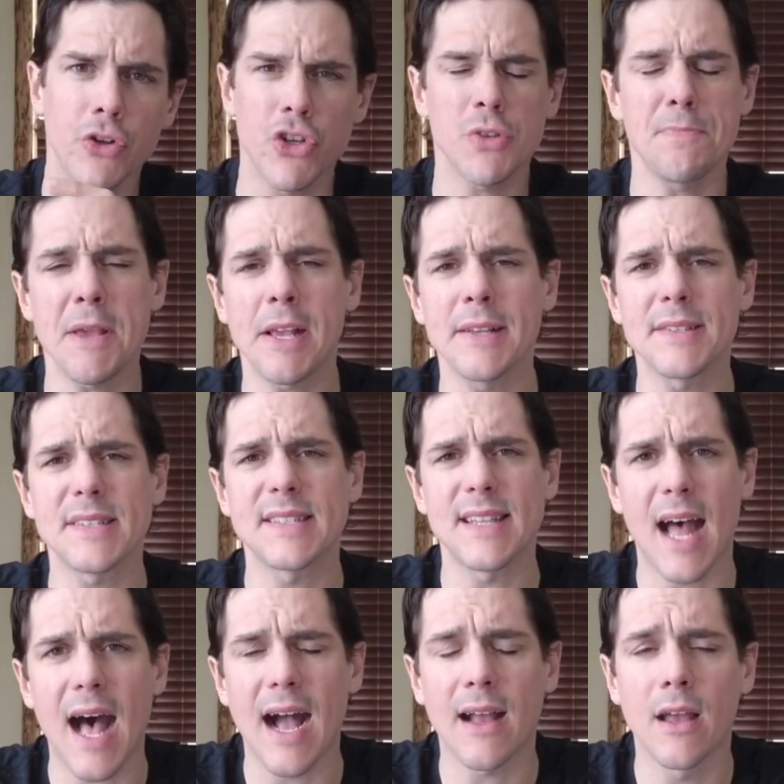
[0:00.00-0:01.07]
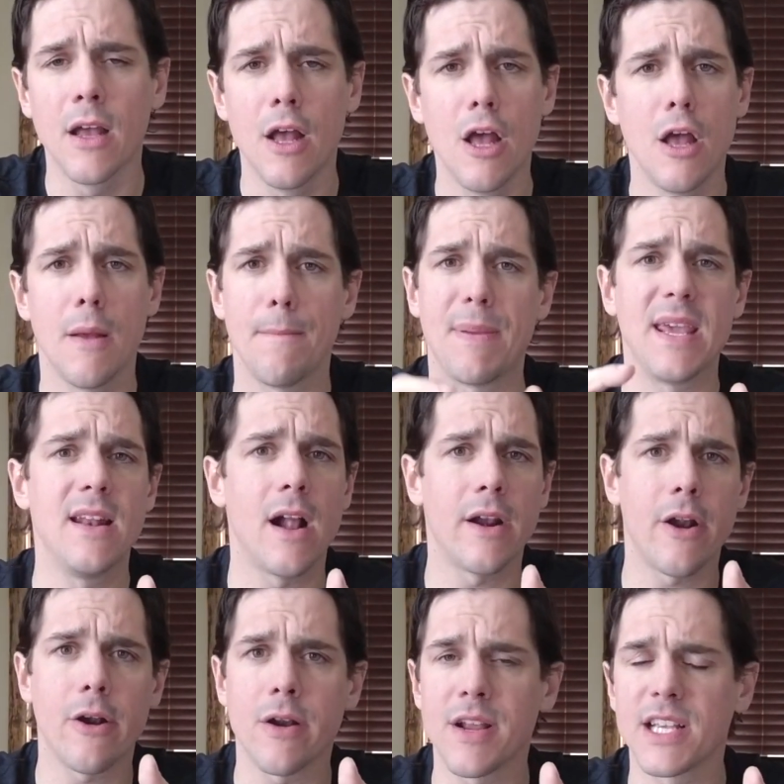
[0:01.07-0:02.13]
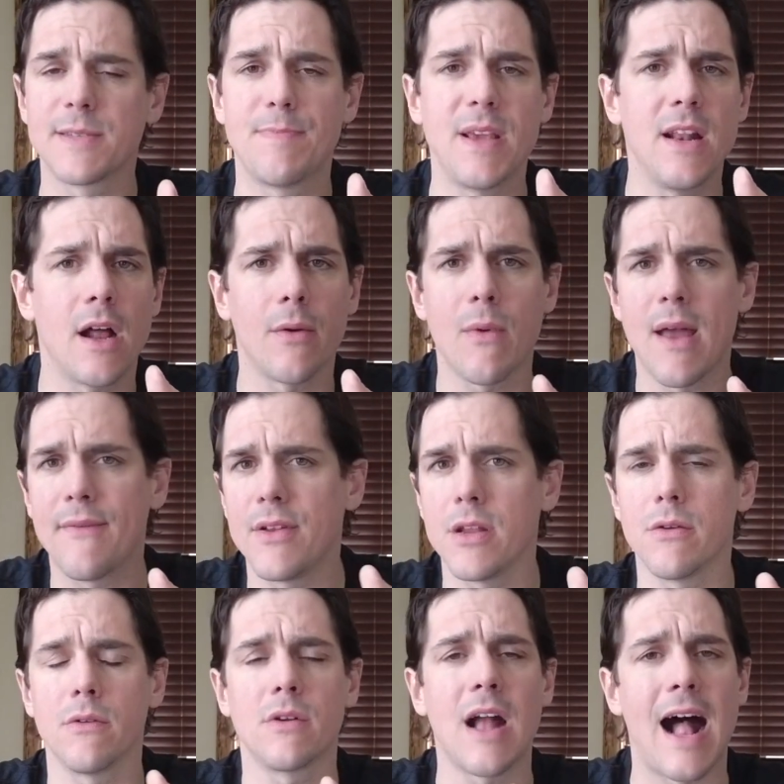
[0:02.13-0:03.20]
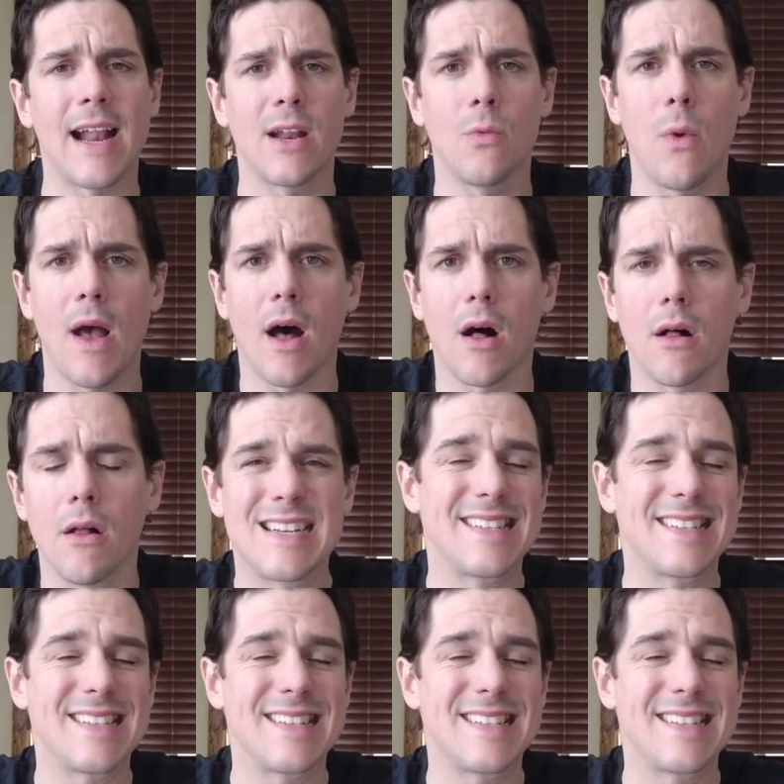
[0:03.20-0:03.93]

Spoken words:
Just because a stock beat on earnings, beat on revenue, and guided well,